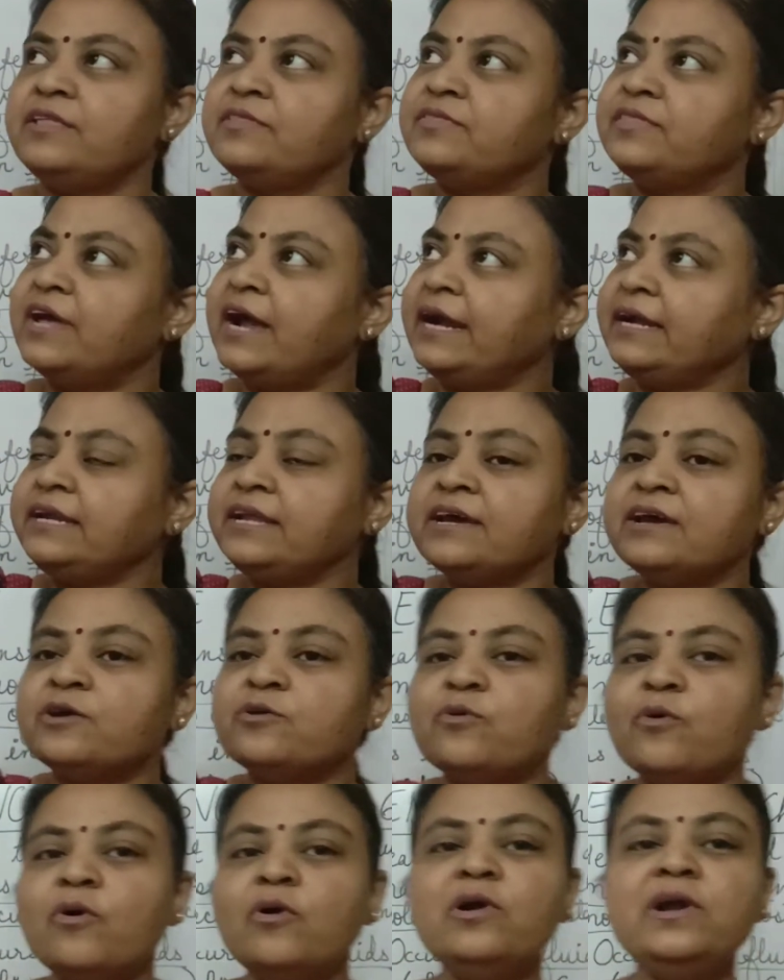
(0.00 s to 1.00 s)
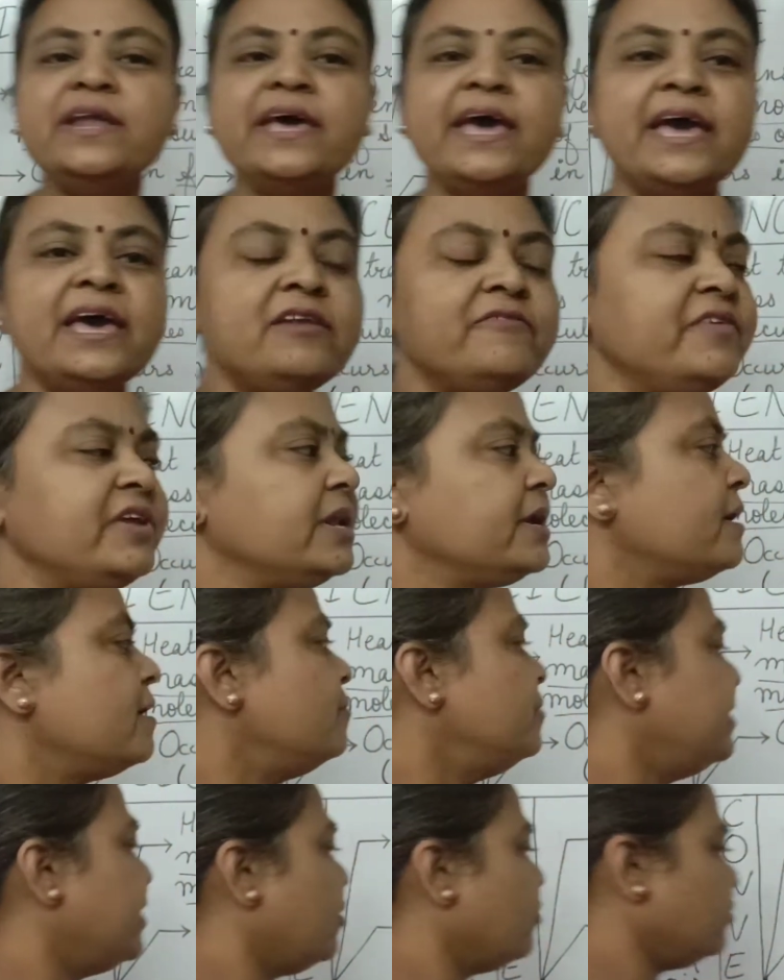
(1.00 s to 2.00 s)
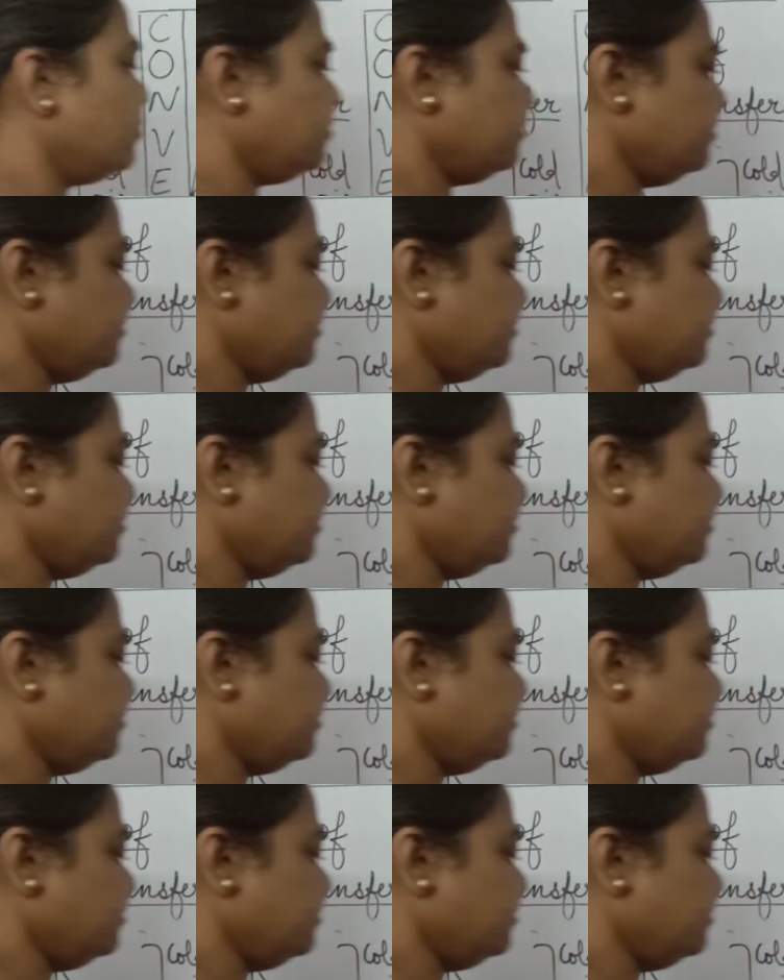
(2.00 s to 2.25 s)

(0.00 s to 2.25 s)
that cold air will come down,